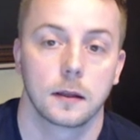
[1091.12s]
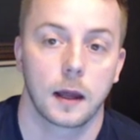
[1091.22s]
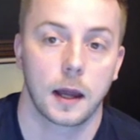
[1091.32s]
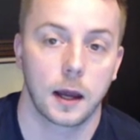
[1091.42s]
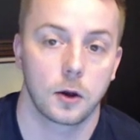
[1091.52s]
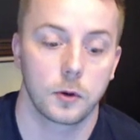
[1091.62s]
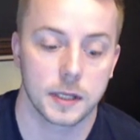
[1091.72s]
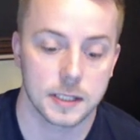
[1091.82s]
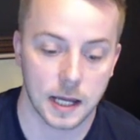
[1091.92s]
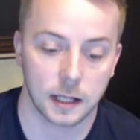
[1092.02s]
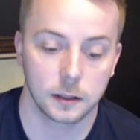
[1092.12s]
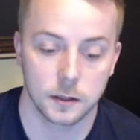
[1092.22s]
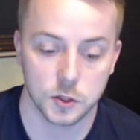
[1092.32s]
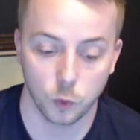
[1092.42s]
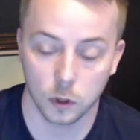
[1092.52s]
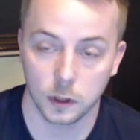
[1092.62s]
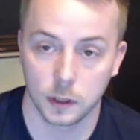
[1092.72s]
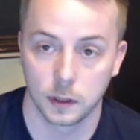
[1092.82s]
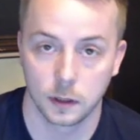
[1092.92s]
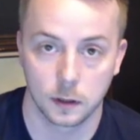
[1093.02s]
how exactly these work
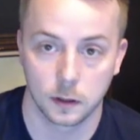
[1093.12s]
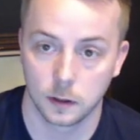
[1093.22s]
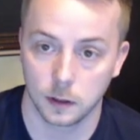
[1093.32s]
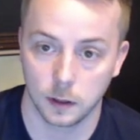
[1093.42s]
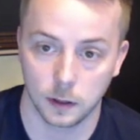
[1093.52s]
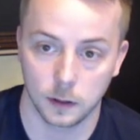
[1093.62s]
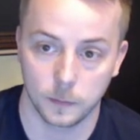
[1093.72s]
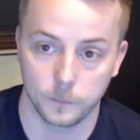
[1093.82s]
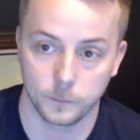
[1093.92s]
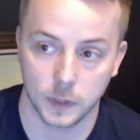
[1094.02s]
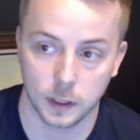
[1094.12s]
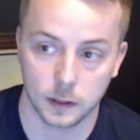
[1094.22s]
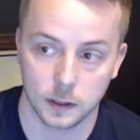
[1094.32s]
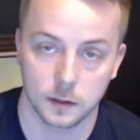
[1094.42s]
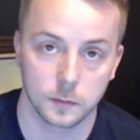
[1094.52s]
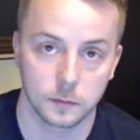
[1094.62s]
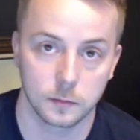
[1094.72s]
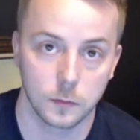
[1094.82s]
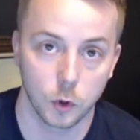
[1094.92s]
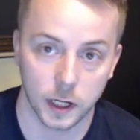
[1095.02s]
and get them
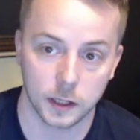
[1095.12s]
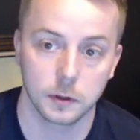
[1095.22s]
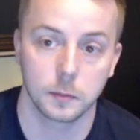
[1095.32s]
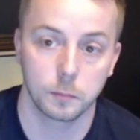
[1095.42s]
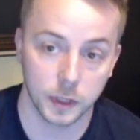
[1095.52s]
more accurate.